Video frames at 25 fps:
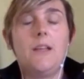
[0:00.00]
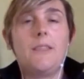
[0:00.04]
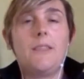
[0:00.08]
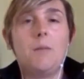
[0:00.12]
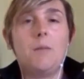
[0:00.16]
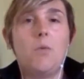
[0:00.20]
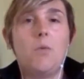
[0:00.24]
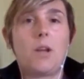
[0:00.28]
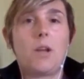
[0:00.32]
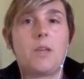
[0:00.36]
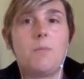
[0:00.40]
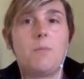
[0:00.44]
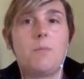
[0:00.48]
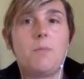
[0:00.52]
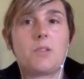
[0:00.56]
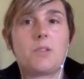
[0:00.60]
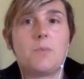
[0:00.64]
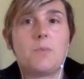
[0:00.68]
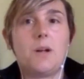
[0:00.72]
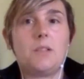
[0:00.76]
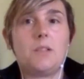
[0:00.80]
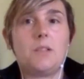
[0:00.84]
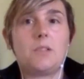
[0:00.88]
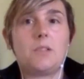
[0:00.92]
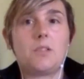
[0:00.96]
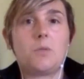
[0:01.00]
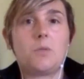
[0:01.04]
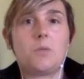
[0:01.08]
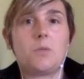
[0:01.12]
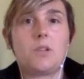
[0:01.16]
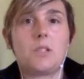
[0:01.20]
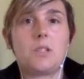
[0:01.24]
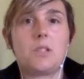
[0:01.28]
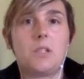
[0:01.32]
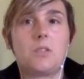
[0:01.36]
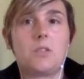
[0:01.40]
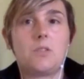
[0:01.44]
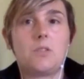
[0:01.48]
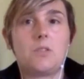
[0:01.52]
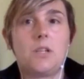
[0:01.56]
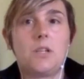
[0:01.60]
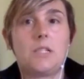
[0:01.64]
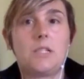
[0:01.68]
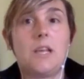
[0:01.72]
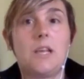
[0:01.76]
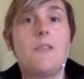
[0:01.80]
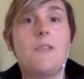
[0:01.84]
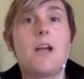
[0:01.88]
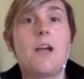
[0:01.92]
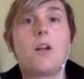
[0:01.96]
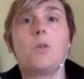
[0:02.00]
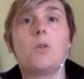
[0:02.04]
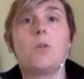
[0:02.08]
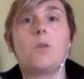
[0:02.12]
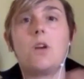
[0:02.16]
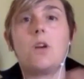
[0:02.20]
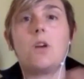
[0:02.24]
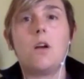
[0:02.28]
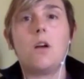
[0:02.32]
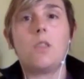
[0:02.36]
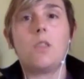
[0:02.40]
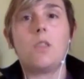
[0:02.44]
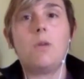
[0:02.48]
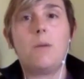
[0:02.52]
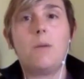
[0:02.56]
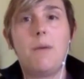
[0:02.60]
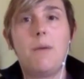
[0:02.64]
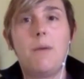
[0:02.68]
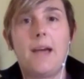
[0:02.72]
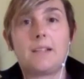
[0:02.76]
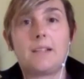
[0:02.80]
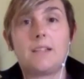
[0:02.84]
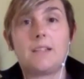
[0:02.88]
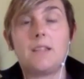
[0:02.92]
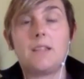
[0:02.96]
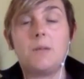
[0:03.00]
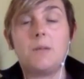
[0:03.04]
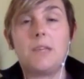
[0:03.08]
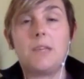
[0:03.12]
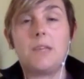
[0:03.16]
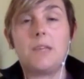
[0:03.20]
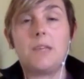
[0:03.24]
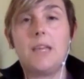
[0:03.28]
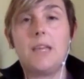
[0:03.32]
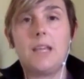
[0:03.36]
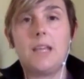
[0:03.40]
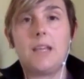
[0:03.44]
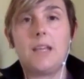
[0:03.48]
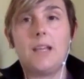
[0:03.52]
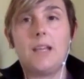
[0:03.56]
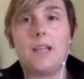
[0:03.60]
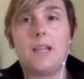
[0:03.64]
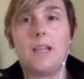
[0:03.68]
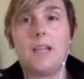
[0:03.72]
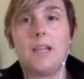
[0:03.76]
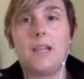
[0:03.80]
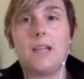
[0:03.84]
Milwaukee Metropolitan Sewerage District. And that goes all the way back to the beginning